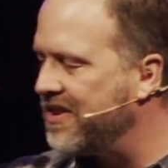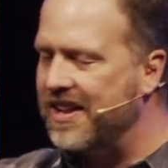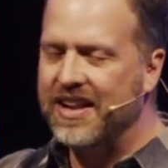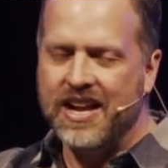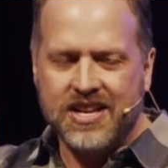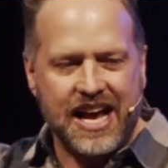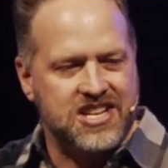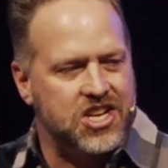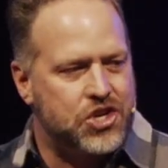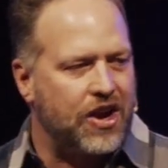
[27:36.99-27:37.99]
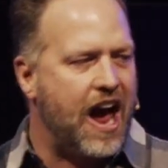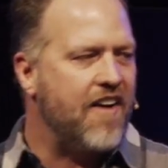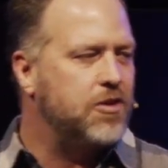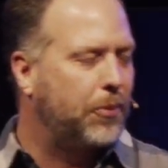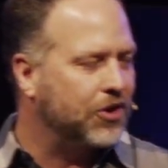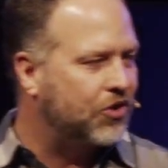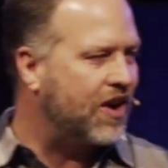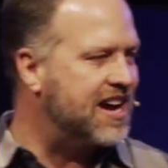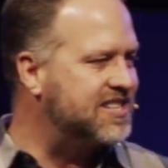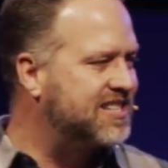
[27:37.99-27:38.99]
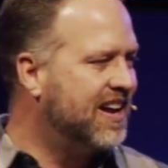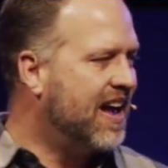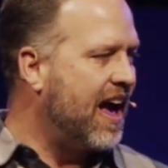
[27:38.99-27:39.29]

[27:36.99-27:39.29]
and as the draft progressed,